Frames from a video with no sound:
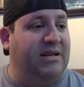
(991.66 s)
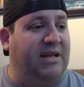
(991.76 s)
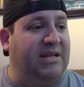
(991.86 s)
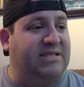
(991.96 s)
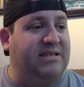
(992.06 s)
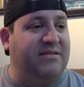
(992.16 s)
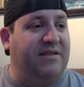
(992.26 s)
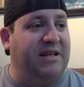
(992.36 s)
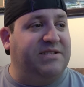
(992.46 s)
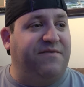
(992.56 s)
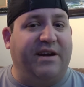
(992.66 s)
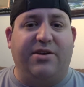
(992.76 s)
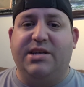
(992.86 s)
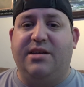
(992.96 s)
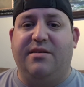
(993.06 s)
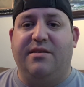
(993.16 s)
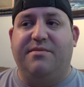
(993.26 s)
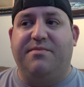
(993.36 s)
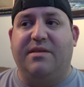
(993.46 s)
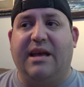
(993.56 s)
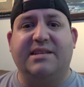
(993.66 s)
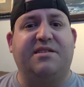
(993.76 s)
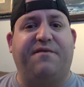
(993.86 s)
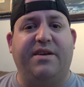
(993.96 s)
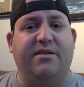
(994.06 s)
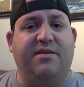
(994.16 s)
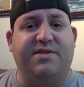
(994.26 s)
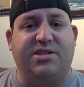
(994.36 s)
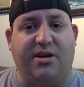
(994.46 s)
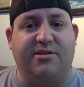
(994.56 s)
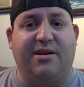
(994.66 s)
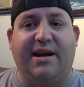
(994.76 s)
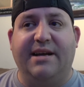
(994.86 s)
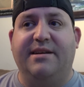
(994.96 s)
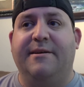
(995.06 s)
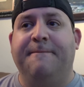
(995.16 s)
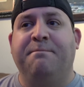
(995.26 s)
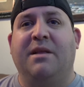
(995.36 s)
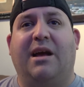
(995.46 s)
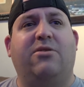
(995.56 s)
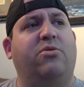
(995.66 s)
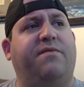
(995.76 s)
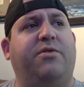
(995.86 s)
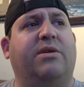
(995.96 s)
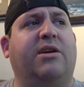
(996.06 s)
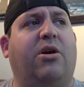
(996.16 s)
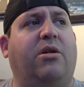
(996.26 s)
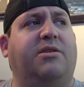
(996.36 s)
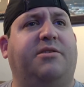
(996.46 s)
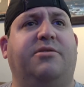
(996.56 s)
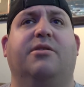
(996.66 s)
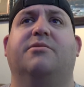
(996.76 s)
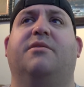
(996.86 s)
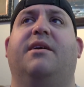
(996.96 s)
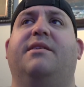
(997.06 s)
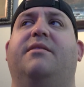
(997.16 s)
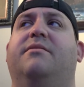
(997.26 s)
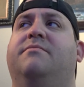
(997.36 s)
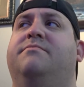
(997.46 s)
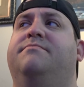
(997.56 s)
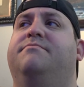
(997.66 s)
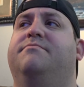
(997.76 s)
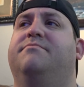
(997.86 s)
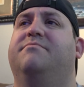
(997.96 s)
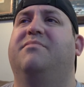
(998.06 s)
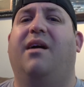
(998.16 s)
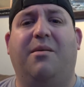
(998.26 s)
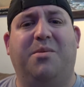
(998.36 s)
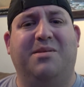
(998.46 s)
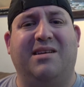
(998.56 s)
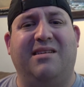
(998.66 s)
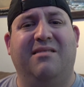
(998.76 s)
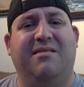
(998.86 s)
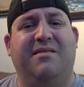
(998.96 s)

It's very, has the feel of a dark ride. I don't know if you can call it a dark ride. Probably.